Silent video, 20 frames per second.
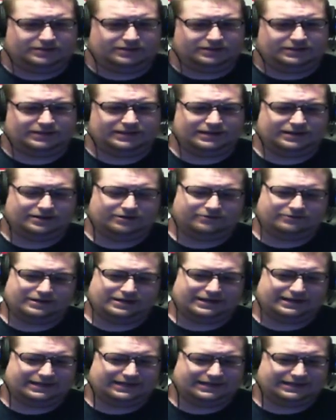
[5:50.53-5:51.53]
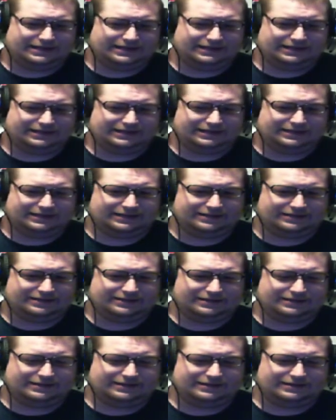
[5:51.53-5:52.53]
I
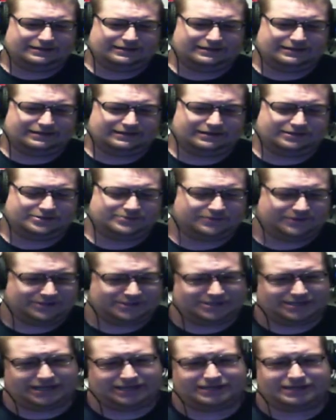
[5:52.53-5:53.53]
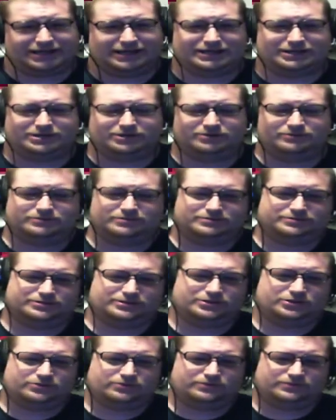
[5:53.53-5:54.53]
just want to say thank you.
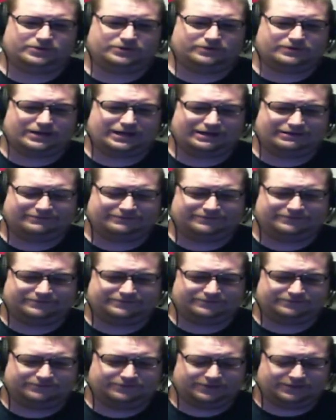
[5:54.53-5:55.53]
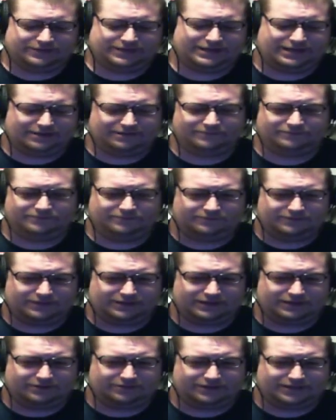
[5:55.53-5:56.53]
You have really
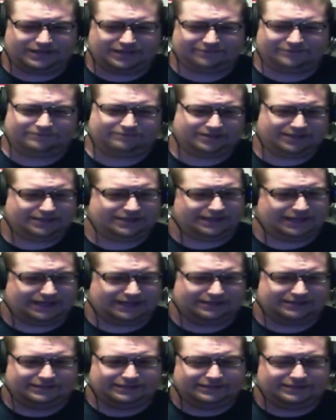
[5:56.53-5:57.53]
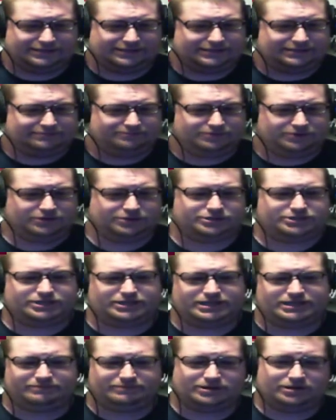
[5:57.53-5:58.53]
given me that push to
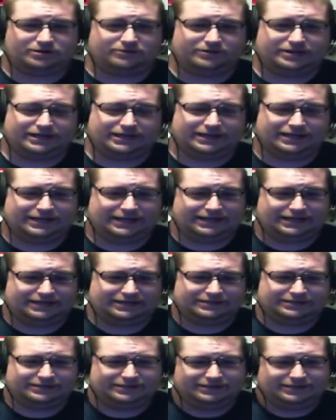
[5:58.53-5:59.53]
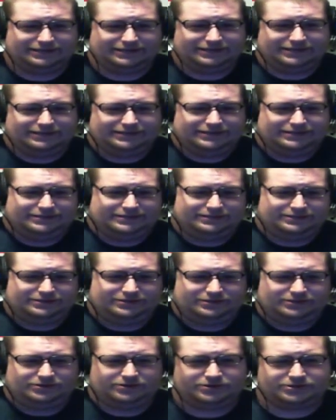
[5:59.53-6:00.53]
keep going, and
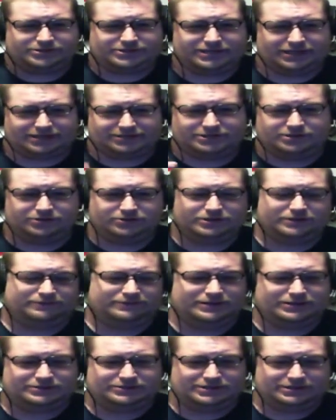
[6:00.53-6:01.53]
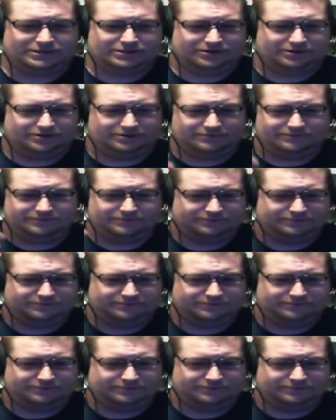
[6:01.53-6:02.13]
your stick to itiveness and your